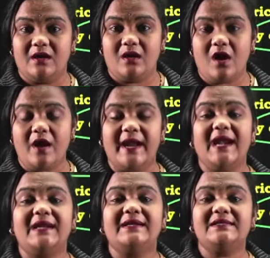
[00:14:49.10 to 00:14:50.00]
or
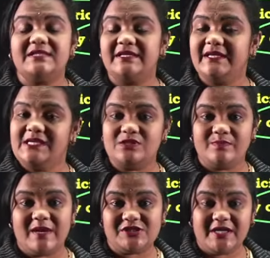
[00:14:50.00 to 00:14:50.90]
electricity is
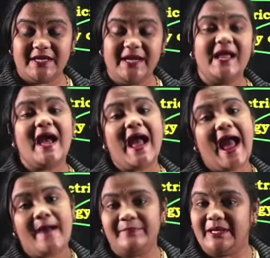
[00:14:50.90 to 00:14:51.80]
measured in
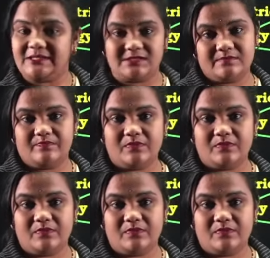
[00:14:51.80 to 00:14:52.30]
amperes.